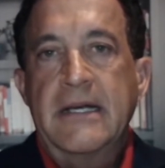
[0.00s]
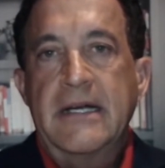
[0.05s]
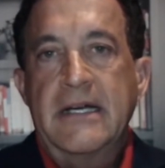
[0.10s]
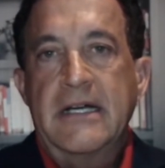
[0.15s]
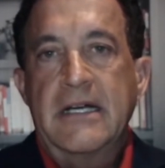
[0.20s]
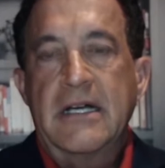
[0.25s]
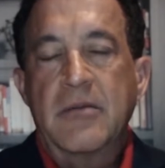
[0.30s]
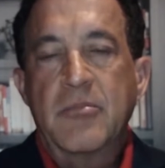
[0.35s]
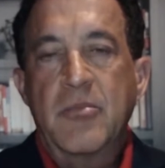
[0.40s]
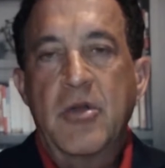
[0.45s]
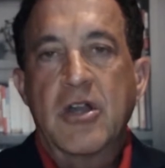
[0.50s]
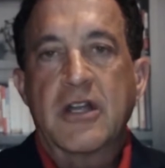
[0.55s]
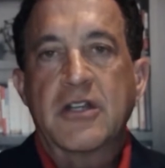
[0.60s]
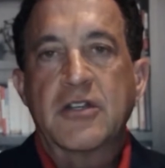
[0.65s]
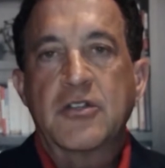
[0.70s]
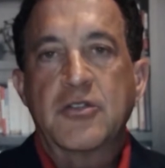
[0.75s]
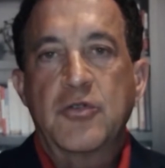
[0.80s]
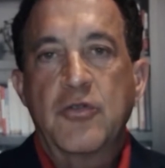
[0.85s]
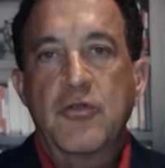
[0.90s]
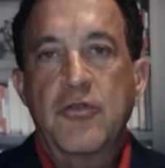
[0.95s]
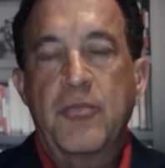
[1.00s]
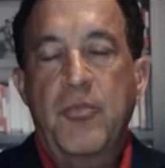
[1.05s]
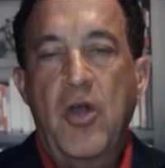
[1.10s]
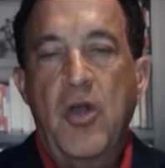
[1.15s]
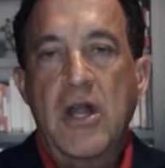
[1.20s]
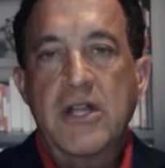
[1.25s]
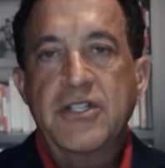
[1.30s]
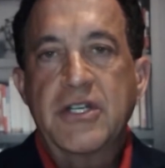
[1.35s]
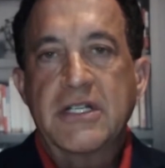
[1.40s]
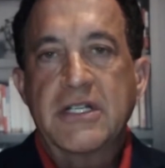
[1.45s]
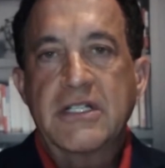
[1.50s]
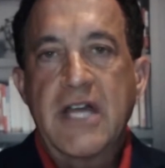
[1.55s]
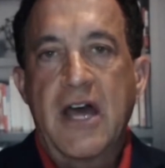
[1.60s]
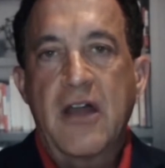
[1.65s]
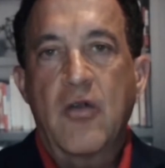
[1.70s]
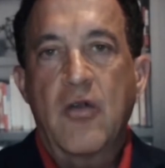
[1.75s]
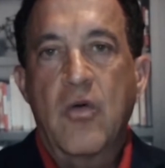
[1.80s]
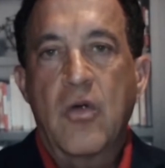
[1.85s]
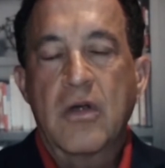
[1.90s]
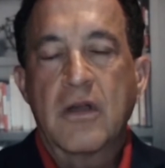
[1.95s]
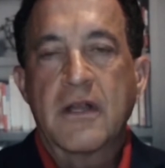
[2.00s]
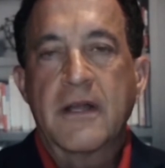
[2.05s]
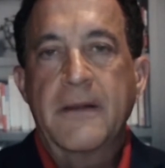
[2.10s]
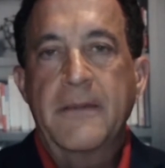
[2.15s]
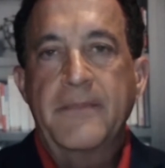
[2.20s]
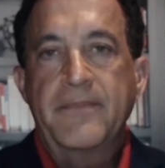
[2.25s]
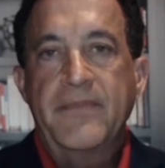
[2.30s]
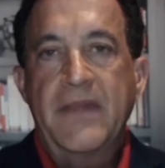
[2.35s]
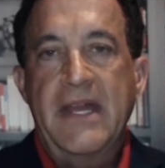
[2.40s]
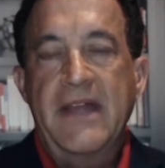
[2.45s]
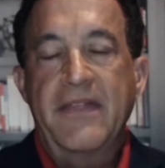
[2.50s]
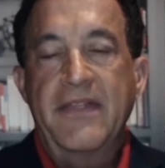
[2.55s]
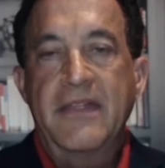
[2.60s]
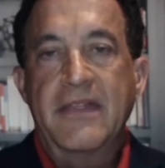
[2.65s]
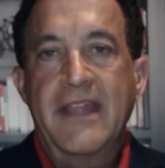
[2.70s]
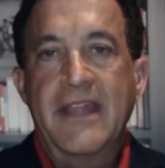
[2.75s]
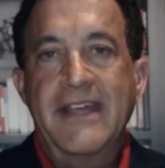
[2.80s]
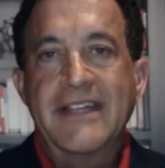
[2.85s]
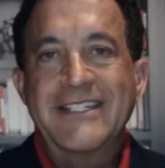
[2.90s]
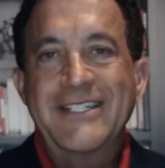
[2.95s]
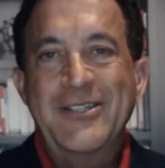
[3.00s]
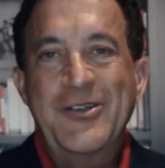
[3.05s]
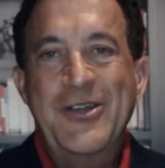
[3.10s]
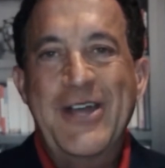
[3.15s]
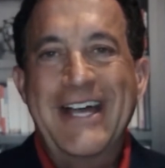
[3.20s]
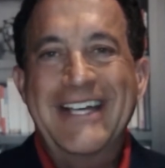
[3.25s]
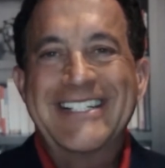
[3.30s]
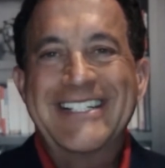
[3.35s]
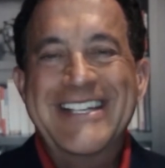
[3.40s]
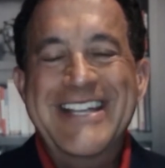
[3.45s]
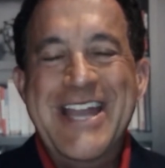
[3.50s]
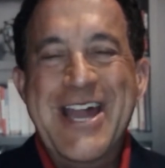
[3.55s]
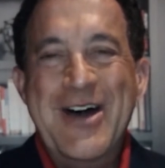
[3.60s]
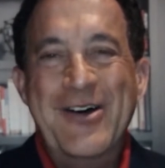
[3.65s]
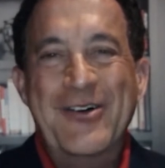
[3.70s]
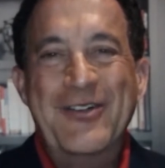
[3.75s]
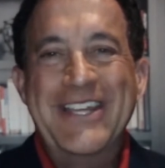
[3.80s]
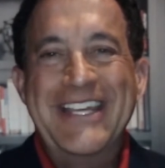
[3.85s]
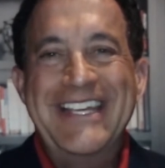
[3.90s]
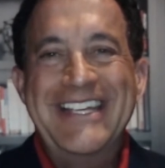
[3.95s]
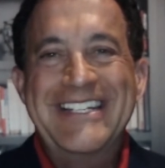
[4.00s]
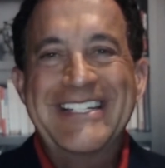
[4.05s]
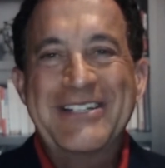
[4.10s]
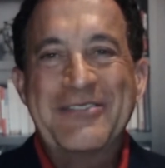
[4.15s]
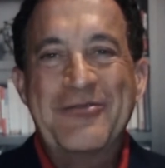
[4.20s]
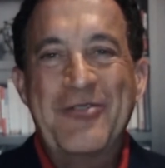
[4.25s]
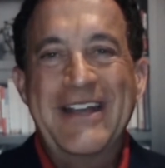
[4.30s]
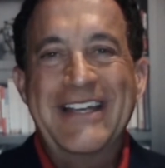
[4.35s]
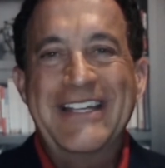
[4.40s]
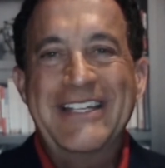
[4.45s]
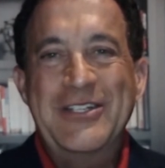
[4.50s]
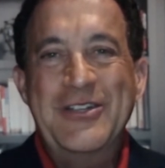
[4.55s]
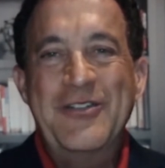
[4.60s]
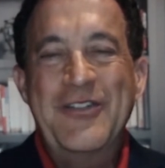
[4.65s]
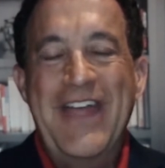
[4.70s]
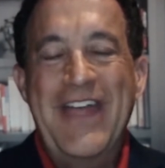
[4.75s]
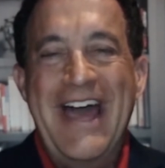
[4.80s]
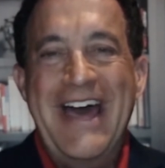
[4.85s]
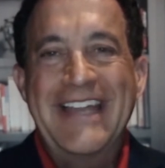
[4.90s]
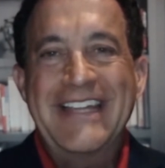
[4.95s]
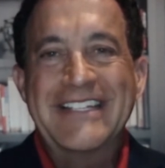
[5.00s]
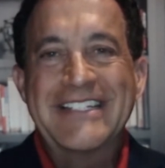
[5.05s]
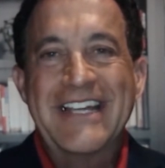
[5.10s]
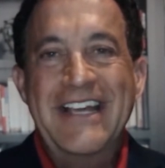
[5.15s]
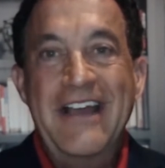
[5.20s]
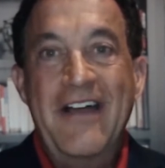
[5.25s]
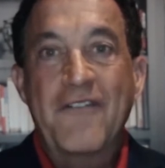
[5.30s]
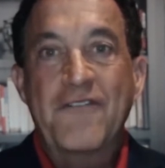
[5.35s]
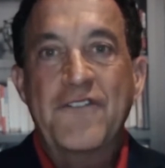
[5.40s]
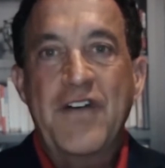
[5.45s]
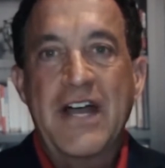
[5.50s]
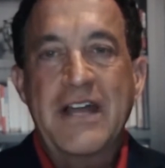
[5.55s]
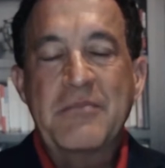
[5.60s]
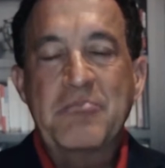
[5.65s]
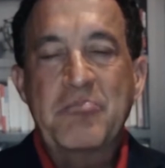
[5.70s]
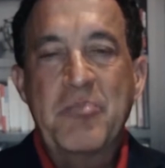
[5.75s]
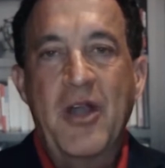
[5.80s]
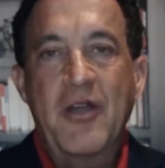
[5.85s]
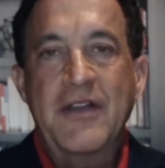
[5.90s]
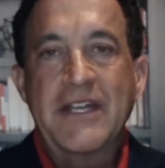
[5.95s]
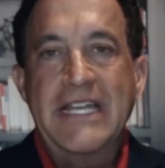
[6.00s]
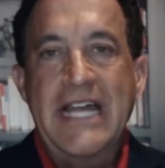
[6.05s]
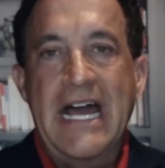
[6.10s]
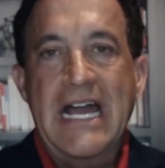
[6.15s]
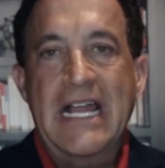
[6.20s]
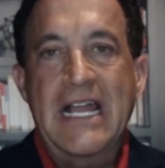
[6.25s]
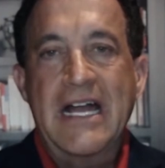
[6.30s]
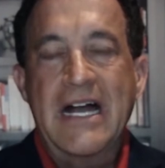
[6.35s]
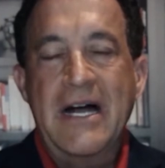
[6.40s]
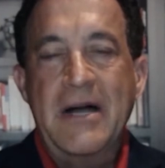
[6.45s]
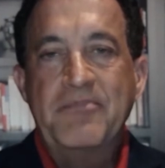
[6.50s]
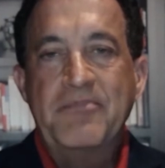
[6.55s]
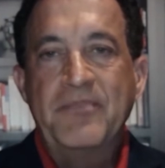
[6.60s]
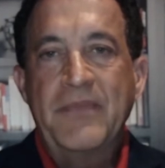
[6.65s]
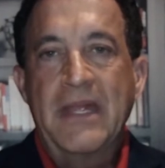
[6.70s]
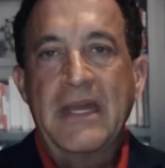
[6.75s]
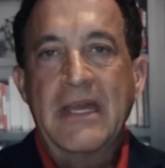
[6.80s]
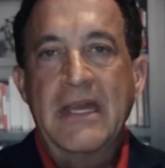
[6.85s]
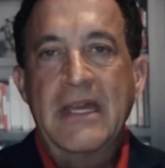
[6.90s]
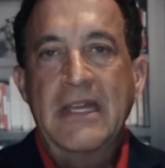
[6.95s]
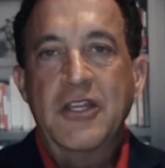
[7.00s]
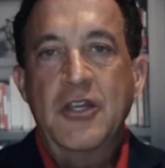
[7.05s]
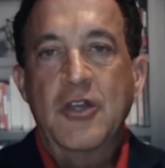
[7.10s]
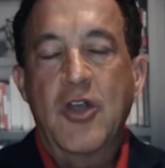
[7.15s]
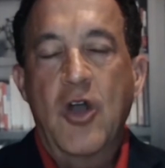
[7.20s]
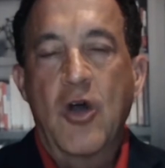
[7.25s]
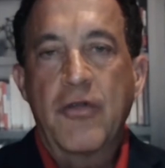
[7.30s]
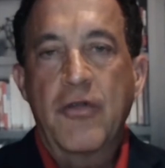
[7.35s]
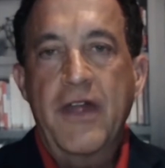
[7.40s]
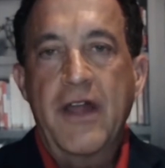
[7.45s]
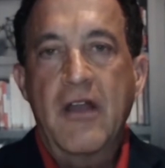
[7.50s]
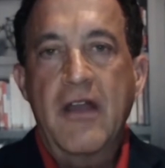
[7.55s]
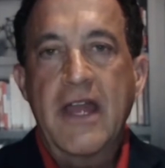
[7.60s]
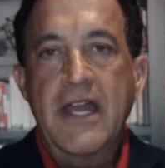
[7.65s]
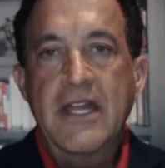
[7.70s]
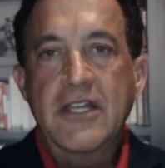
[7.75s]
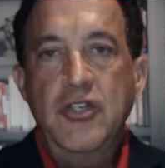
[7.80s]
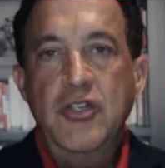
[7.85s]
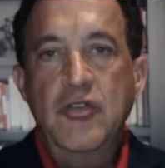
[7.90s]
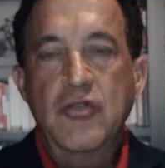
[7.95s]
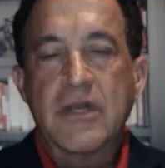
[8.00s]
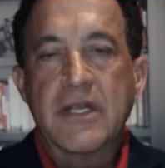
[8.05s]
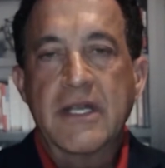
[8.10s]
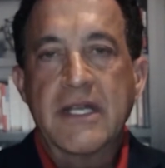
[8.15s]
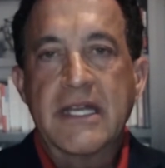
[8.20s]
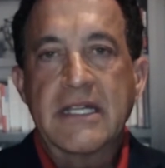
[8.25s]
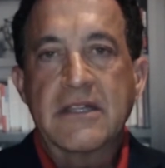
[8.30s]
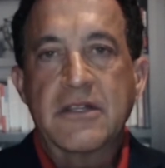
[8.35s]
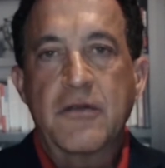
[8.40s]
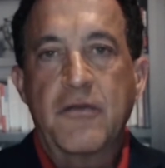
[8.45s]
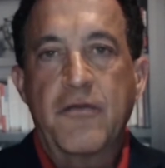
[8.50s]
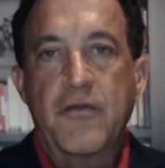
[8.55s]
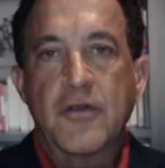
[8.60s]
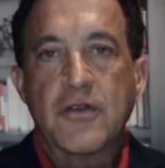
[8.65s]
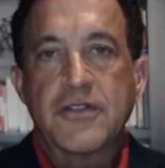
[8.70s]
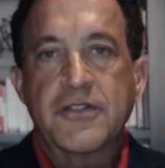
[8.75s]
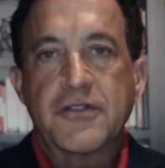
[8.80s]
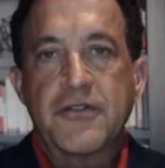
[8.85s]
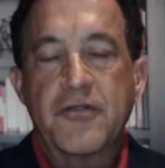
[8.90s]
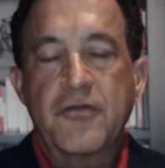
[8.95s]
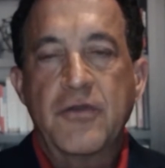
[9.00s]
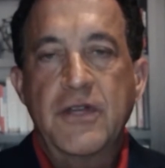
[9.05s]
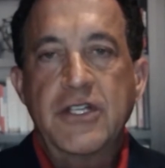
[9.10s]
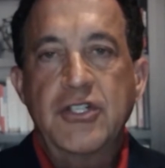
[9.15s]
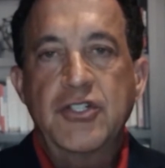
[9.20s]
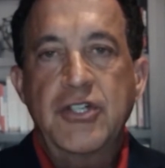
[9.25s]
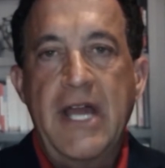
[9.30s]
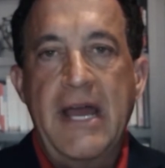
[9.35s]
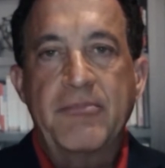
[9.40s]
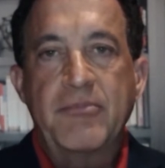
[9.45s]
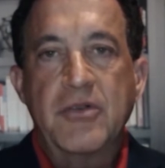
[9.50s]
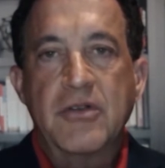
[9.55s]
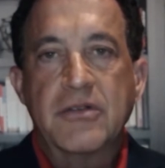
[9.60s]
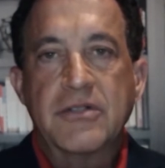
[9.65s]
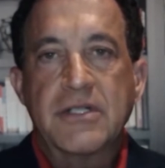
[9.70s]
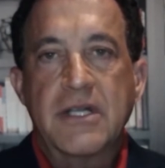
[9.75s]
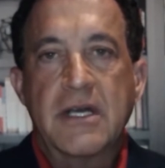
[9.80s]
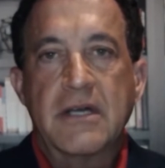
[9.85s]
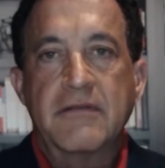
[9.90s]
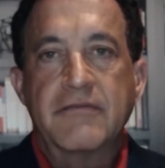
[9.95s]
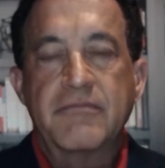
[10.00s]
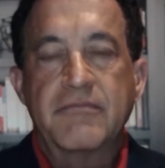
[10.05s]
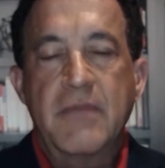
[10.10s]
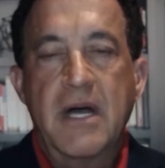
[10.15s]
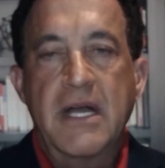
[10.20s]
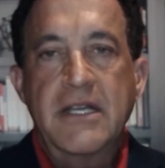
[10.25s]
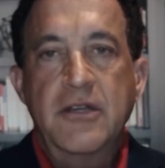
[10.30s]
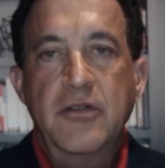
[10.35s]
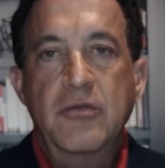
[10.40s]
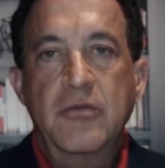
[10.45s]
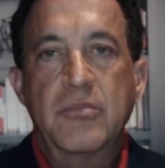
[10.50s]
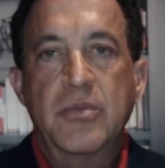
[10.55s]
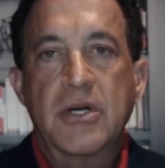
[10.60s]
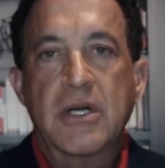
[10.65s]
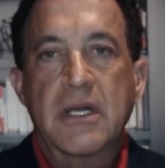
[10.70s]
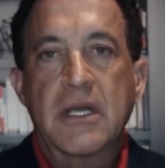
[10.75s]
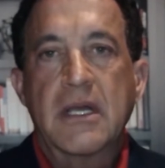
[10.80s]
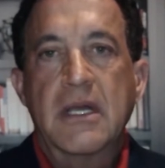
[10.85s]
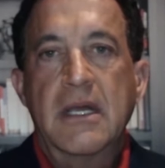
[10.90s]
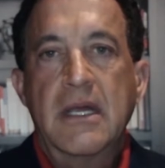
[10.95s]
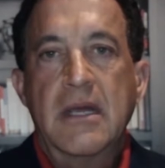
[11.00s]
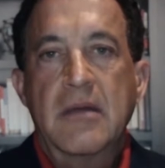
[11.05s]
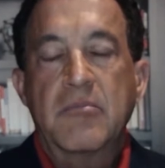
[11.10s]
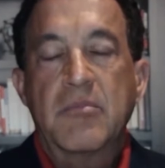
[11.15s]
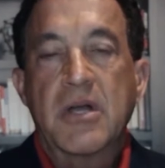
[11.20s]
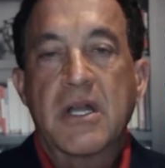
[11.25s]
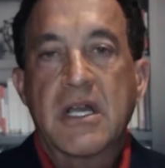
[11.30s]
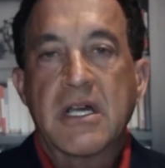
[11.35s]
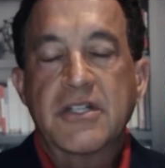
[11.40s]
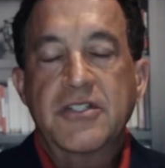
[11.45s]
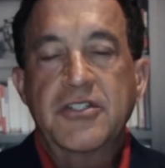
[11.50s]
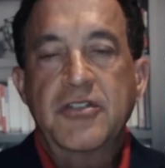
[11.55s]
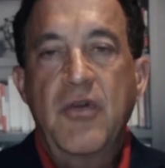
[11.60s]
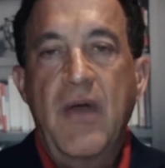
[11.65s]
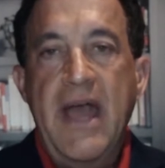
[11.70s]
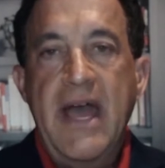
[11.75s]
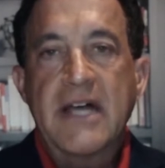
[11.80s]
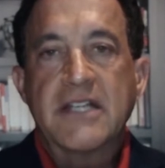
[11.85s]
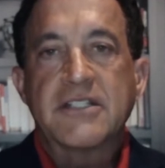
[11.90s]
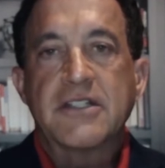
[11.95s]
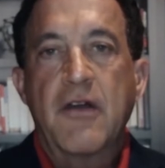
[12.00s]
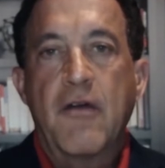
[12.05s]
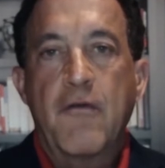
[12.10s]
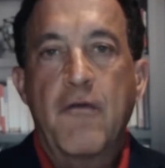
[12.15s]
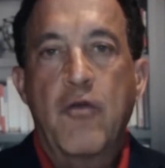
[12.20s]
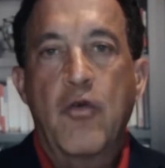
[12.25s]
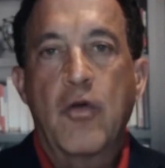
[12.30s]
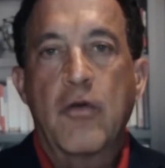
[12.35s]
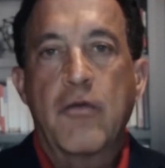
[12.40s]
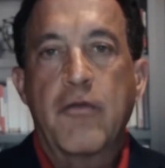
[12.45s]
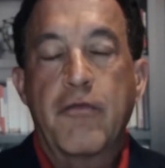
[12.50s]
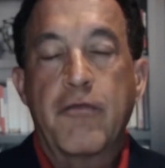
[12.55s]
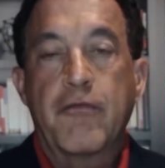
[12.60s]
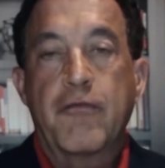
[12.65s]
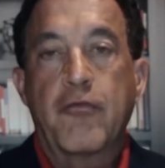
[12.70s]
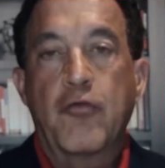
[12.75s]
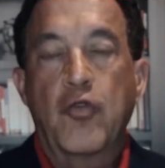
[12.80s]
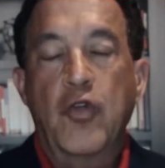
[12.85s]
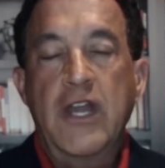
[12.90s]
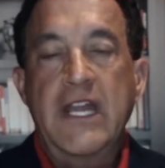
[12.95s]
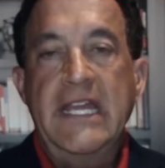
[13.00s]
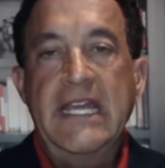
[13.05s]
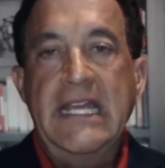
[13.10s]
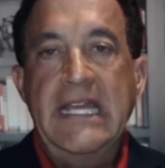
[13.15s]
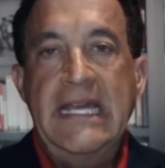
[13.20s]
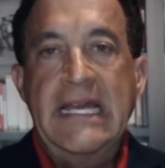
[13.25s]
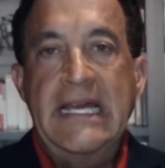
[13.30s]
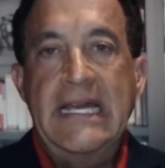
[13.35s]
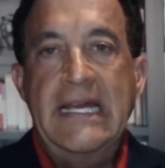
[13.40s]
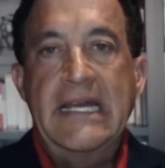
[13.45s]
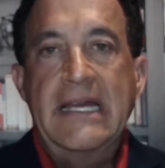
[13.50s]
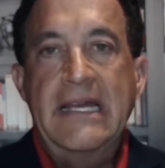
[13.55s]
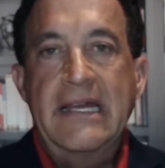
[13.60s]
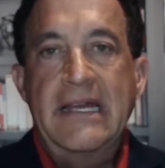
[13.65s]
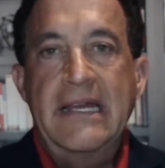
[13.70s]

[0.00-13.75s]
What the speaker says: AmericanTruthProject.org, and as you guys know, the easy way to do that is findberry.com. You go there and you can get the first three chapters of my new book, Because You Asked, for free.